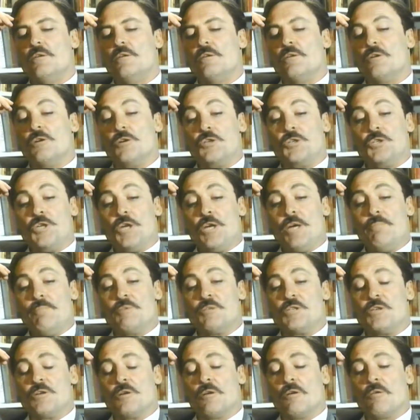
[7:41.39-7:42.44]
Her sheep
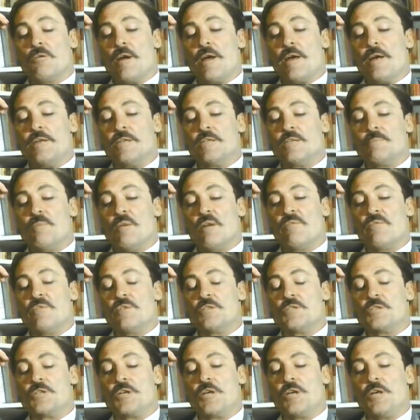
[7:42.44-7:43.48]
still graze above the
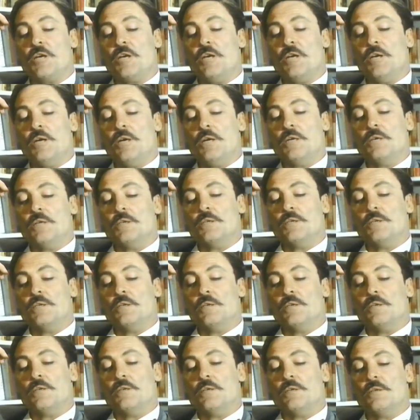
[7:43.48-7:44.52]
sea.
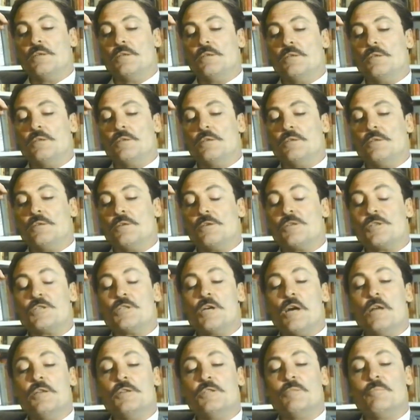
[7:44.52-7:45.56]
Her
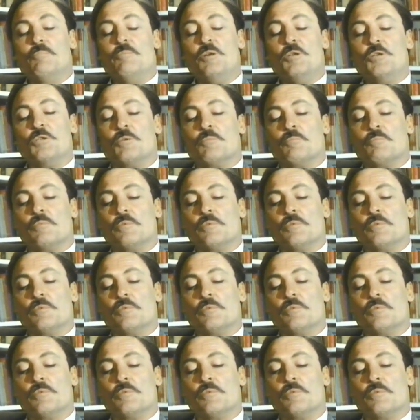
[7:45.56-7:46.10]
son's a bishop.